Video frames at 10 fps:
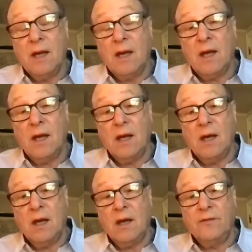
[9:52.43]

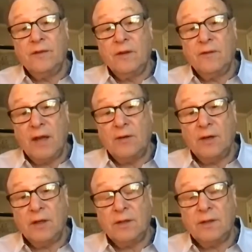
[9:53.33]
of the
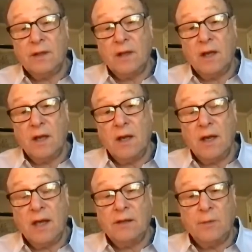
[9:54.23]
veterans,
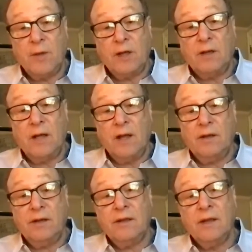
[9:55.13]
and their mental
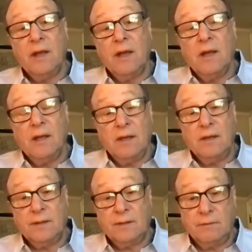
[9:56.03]
health
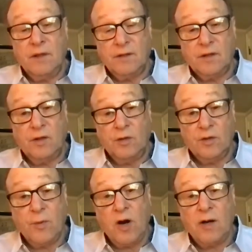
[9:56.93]
is a
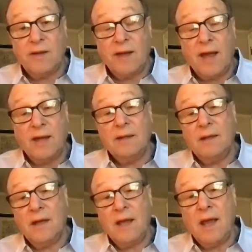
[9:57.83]
huge part of that.
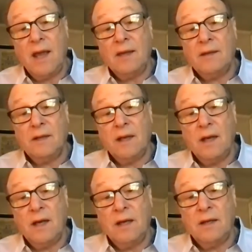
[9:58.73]
And
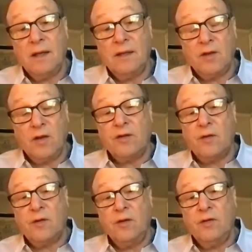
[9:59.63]
it's
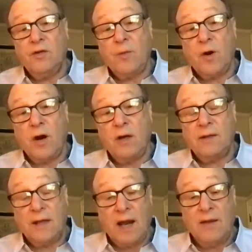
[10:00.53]
also a huge
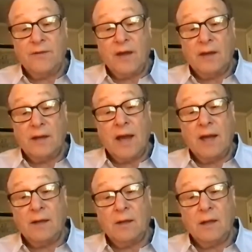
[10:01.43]
part that I found
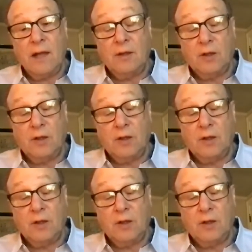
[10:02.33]
out and